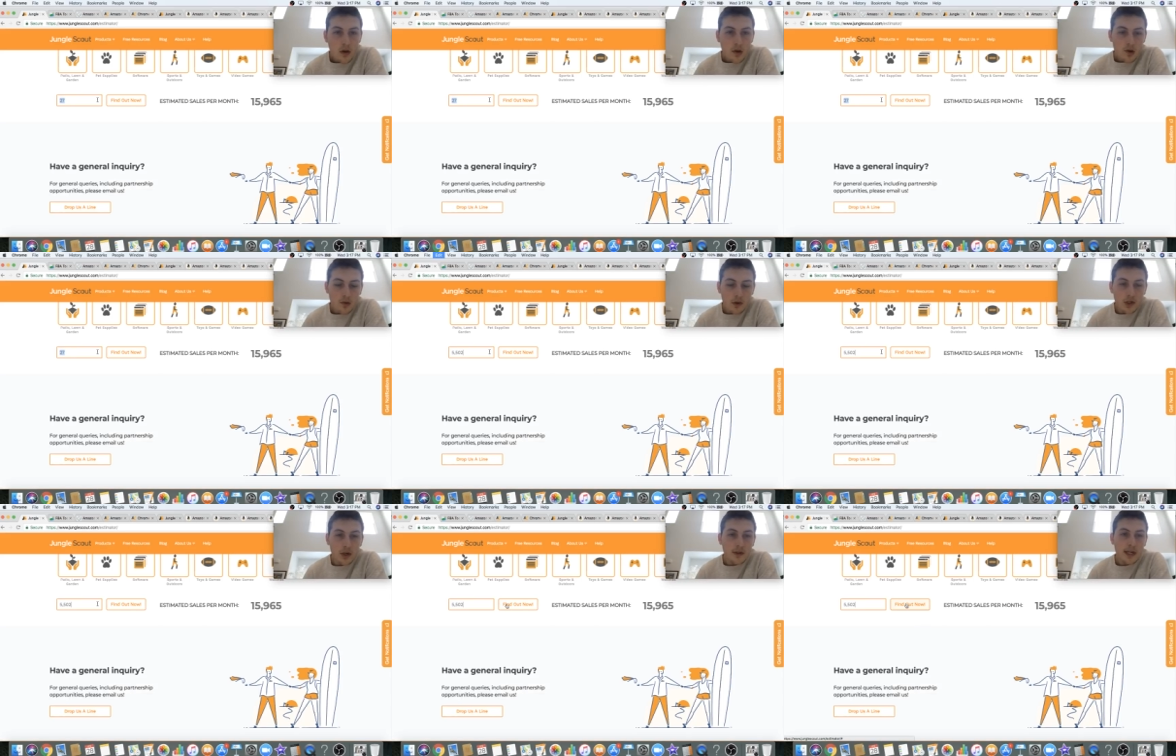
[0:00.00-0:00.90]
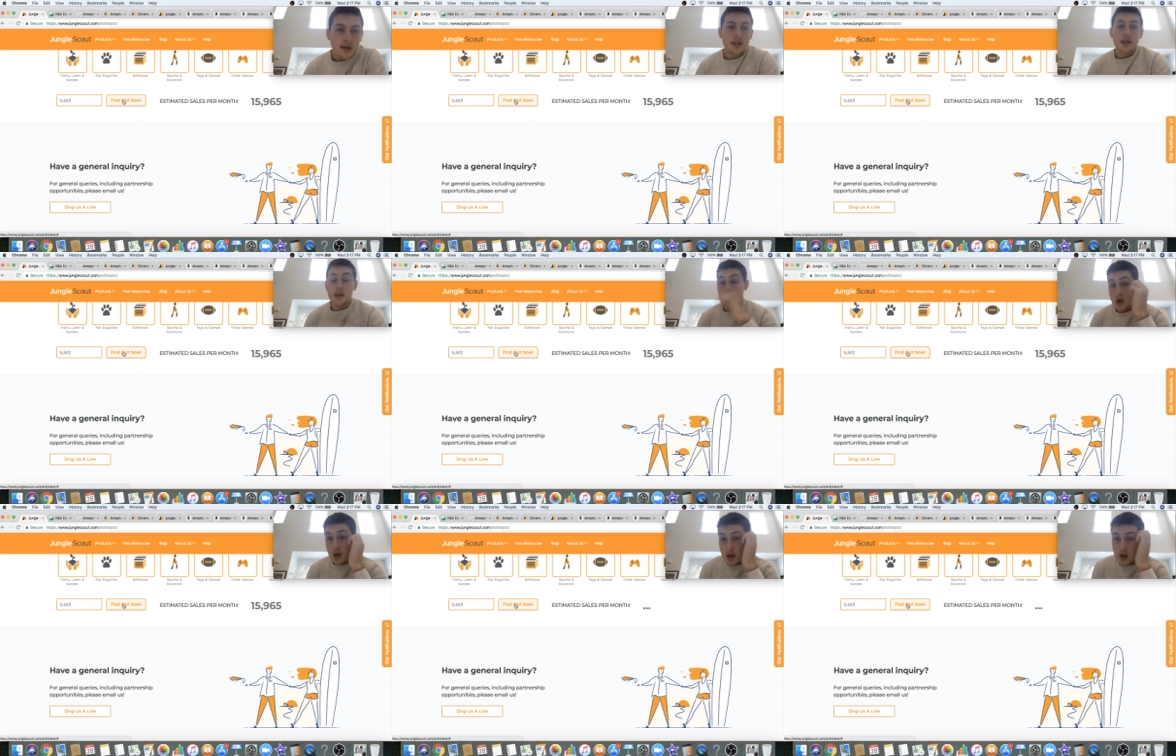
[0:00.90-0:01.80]
what Jungle Scout says.
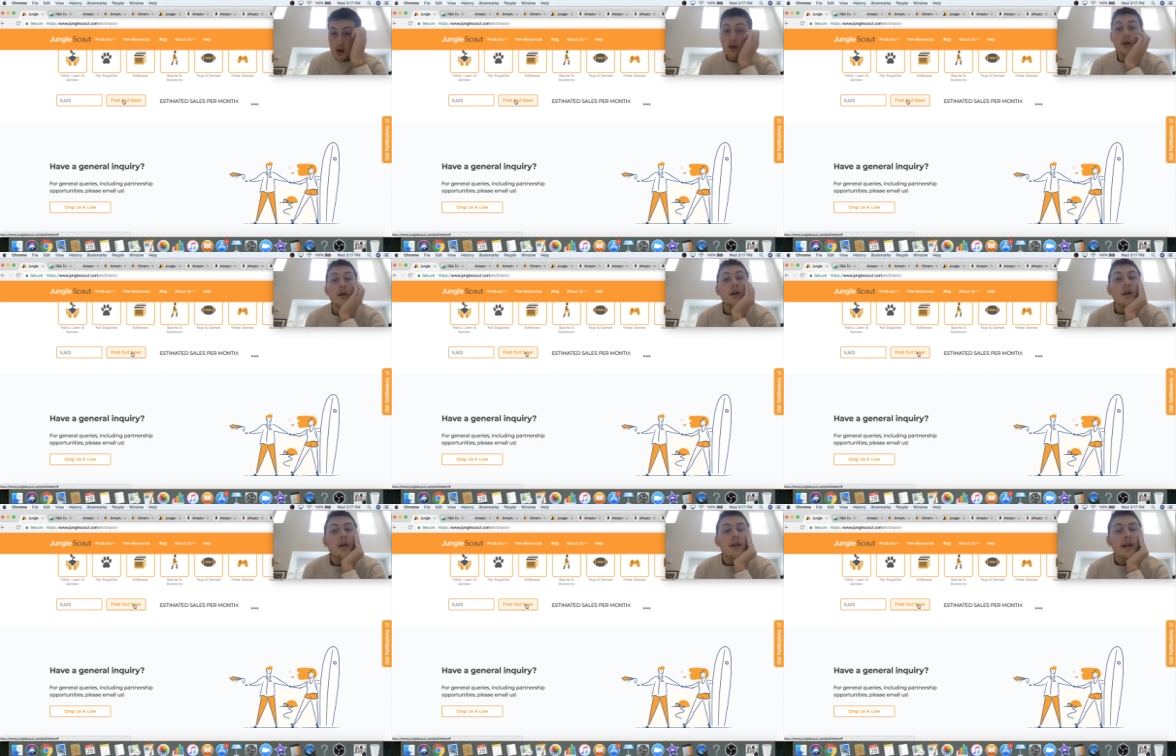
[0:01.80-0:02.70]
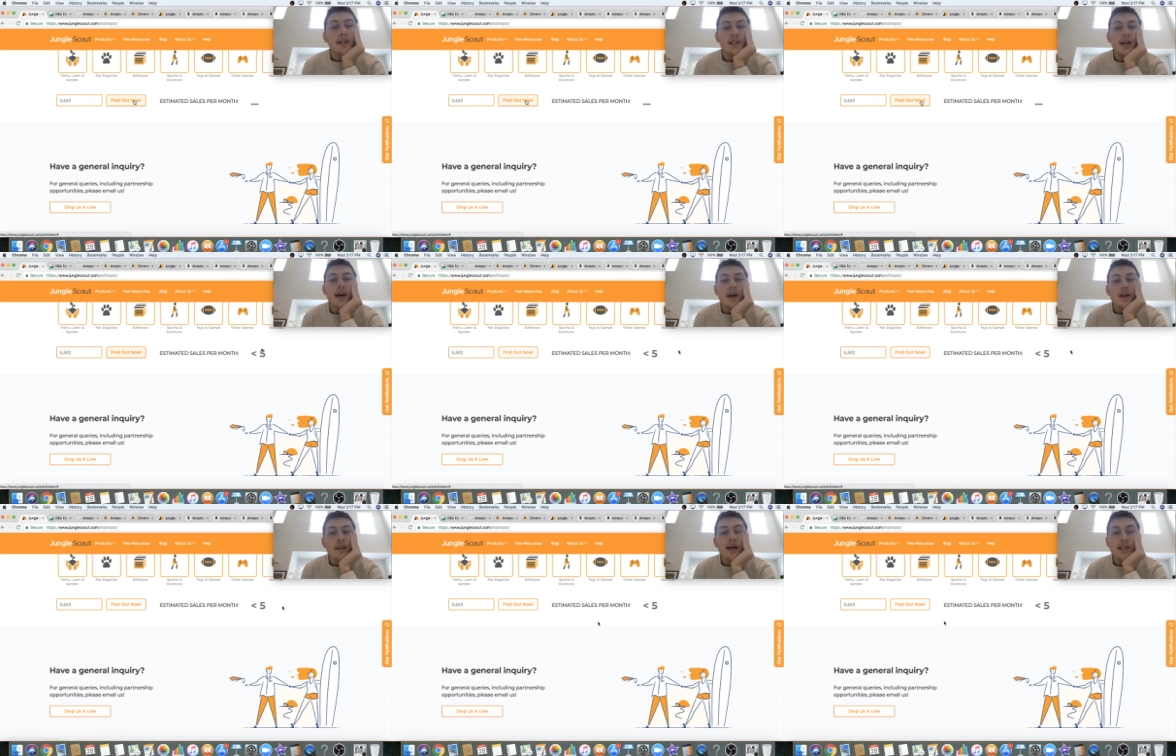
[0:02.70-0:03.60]
They say
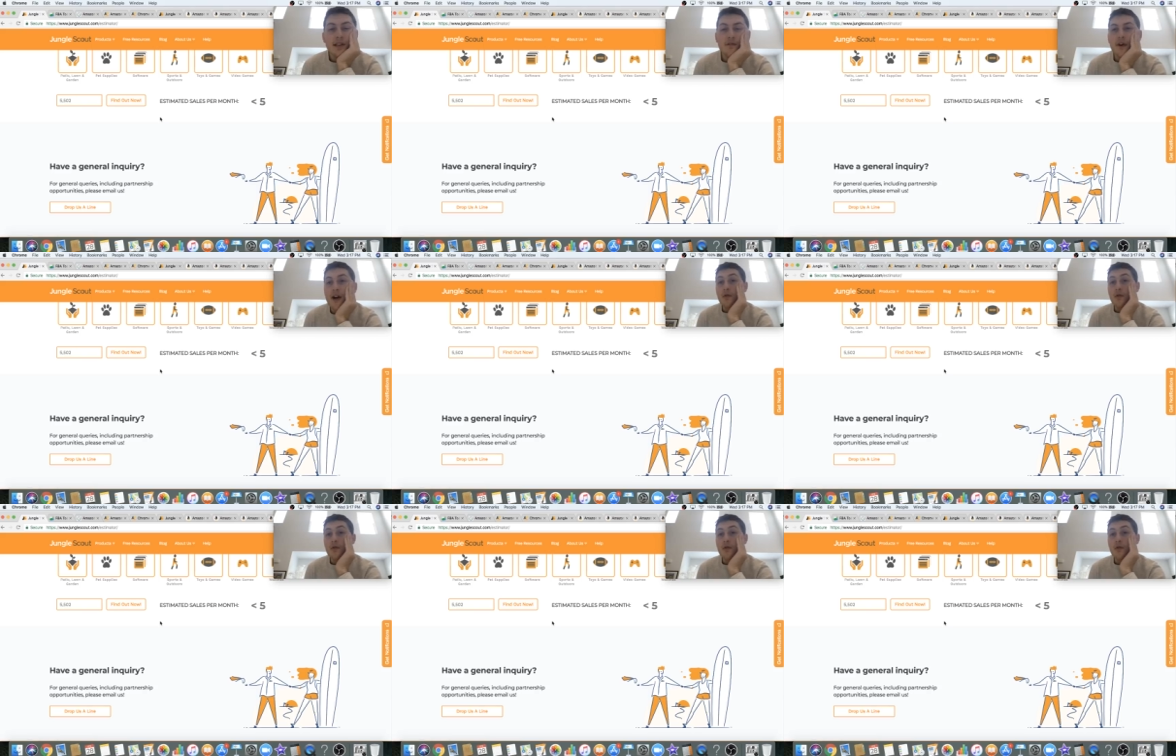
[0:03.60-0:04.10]
less than 5, which